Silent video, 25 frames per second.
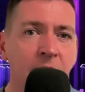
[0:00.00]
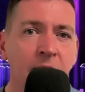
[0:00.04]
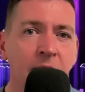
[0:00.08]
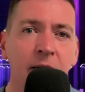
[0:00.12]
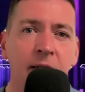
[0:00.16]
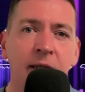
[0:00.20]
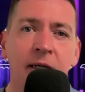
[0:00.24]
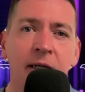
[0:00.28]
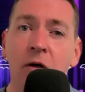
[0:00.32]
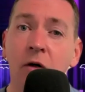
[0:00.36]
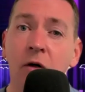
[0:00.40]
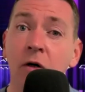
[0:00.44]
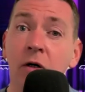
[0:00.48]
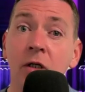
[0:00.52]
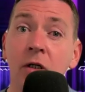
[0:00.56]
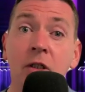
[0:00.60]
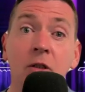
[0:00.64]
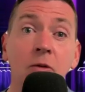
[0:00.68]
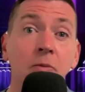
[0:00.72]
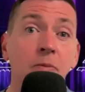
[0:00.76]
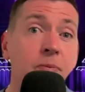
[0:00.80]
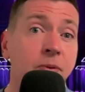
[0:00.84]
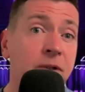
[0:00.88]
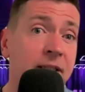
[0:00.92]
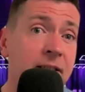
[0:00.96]
They are a
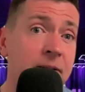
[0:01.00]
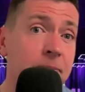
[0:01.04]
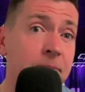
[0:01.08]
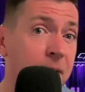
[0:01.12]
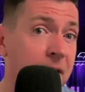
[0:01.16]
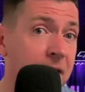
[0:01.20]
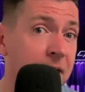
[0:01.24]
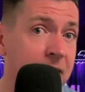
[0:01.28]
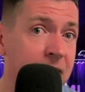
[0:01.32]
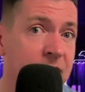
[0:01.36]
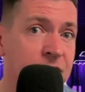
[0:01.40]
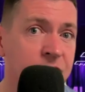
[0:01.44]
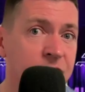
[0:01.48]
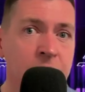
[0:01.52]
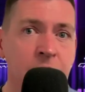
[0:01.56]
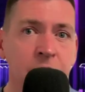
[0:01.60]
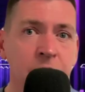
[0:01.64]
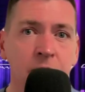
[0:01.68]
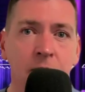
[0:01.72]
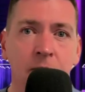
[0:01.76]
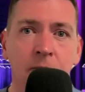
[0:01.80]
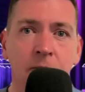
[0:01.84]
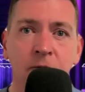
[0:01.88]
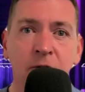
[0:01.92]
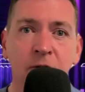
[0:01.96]
complete package in
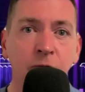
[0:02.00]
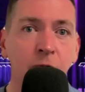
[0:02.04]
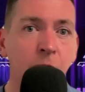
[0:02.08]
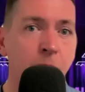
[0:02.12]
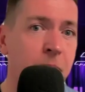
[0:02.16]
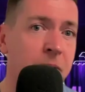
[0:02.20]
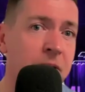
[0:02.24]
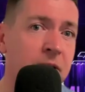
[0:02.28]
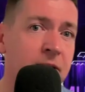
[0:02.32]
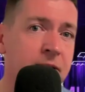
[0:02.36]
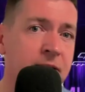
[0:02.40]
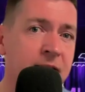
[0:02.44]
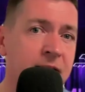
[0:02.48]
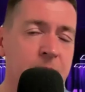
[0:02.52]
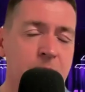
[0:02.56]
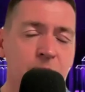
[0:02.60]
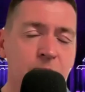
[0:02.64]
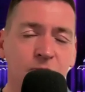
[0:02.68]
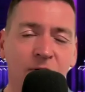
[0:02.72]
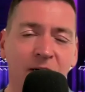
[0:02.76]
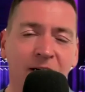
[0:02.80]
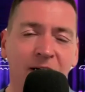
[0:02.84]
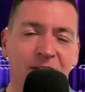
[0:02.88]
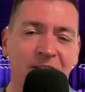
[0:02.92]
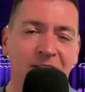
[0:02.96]
terms of ability,
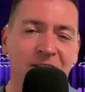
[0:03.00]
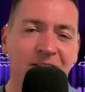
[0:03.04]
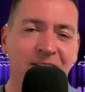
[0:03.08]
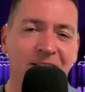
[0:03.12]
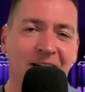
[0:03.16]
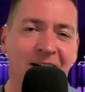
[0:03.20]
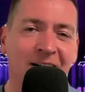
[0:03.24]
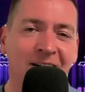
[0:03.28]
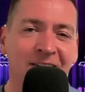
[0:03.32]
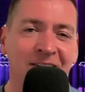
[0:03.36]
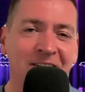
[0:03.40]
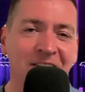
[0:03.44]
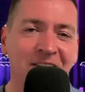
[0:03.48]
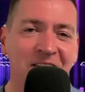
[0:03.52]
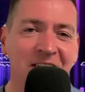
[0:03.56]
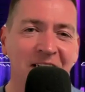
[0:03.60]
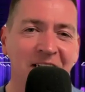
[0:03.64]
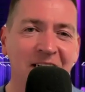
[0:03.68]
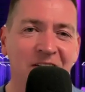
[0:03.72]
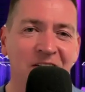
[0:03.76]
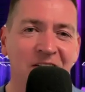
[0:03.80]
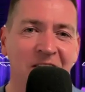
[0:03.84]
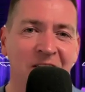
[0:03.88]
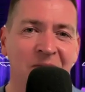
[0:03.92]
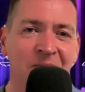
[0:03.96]
presence, and
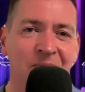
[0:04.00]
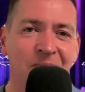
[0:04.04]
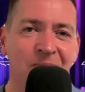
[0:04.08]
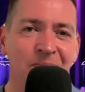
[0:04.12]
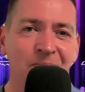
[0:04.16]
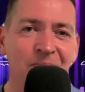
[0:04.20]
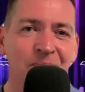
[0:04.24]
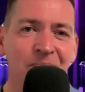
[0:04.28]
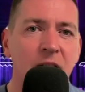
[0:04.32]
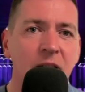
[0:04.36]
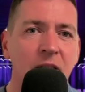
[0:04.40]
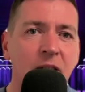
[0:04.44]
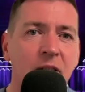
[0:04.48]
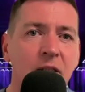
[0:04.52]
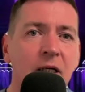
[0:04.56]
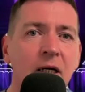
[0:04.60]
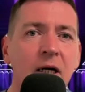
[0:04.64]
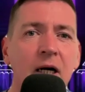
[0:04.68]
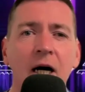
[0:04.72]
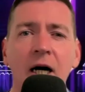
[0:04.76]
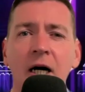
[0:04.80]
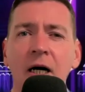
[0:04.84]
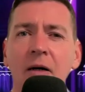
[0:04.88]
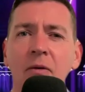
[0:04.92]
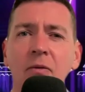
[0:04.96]
staging.
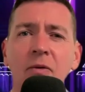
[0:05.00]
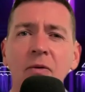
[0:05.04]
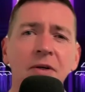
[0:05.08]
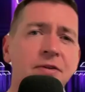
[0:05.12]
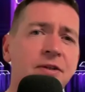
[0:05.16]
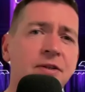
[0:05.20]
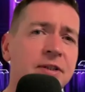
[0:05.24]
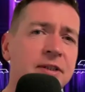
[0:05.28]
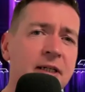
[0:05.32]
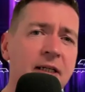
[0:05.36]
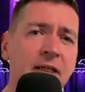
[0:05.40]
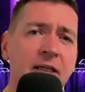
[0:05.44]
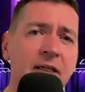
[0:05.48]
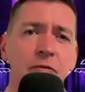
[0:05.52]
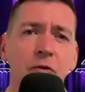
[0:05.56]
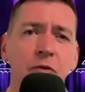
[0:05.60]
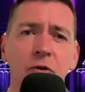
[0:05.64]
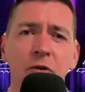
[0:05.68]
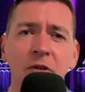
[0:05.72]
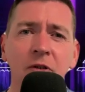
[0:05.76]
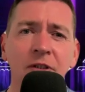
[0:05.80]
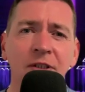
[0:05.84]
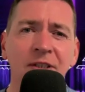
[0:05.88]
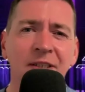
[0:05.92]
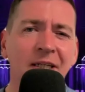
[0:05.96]
With the
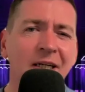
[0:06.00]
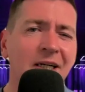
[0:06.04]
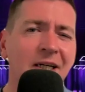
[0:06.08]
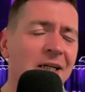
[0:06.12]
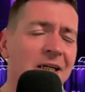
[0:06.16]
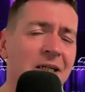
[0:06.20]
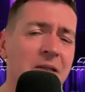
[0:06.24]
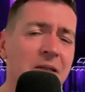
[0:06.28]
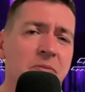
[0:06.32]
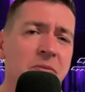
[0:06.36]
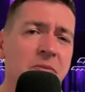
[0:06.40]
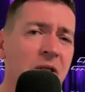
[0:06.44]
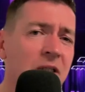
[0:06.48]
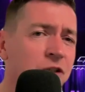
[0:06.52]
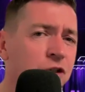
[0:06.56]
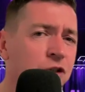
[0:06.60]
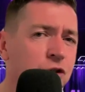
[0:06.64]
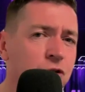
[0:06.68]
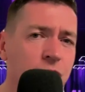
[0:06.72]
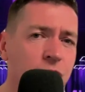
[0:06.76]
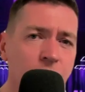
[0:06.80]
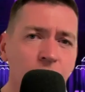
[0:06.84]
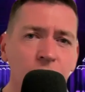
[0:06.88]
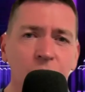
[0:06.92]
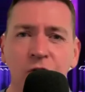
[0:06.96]
Televoters, I'm not
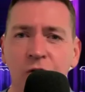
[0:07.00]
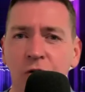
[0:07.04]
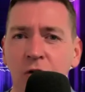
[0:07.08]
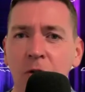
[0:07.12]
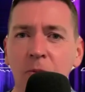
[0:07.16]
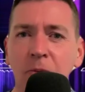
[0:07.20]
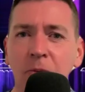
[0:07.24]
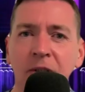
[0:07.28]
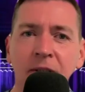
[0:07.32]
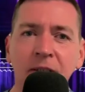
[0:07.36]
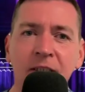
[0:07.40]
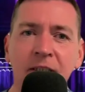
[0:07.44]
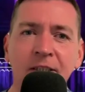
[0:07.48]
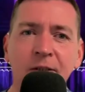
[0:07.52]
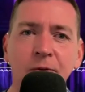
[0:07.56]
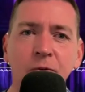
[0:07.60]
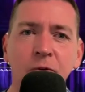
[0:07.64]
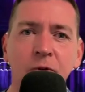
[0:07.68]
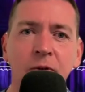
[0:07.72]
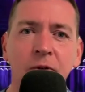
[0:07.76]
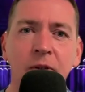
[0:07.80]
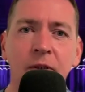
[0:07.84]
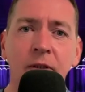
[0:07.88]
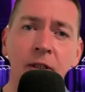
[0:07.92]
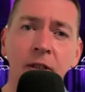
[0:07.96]
so sure about this
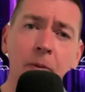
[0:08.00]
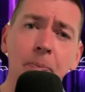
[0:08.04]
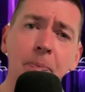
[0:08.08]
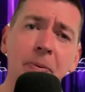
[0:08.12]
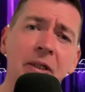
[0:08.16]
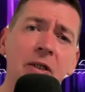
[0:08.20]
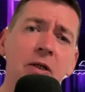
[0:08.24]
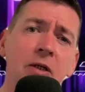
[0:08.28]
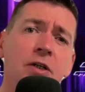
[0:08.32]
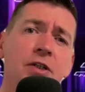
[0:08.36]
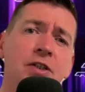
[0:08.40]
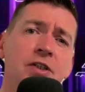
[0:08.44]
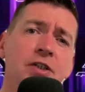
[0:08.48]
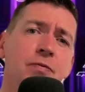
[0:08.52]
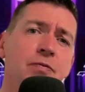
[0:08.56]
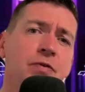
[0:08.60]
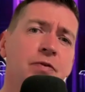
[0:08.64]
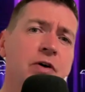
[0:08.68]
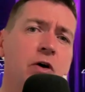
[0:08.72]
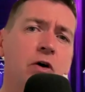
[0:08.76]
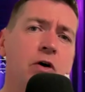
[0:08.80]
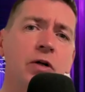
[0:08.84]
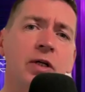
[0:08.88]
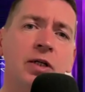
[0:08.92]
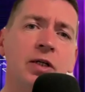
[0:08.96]
one. Not because of the
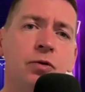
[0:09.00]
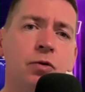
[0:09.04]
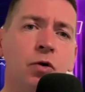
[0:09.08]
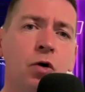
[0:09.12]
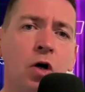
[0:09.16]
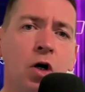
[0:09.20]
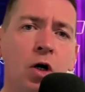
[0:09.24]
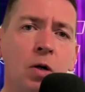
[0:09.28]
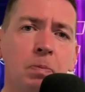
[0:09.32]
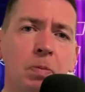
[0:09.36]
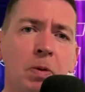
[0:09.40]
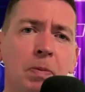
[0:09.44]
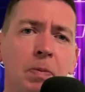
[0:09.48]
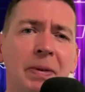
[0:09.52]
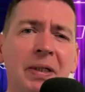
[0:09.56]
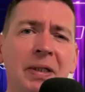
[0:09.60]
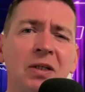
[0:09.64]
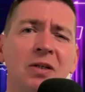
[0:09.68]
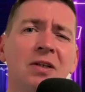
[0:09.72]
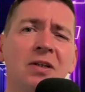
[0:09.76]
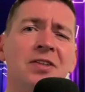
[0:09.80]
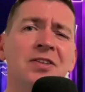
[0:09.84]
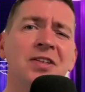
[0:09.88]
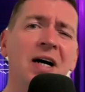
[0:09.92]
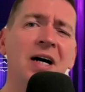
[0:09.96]
early draw, but
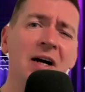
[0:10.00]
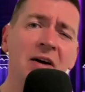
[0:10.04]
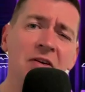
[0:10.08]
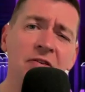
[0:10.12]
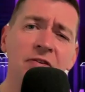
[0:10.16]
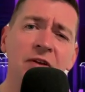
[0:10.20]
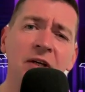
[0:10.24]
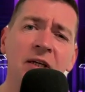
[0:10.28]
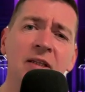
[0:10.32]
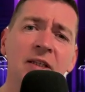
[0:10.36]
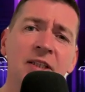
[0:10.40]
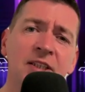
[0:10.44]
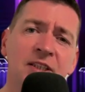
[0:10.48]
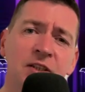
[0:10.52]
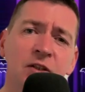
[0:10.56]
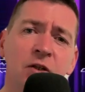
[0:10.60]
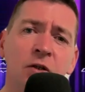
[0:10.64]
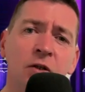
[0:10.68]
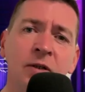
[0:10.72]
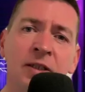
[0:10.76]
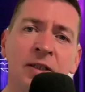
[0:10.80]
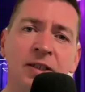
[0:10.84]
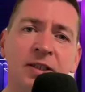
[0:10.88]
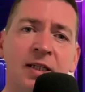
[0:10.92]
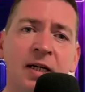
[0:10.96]
because I think the
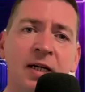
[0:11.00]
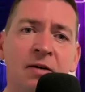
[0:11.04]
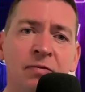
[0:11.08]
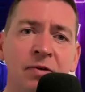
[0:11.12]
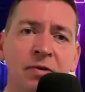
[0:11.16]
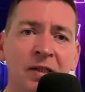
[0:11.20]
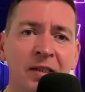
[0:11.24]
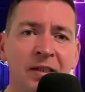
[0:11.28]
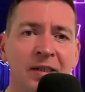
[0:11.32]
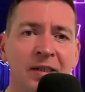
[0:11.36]
song itself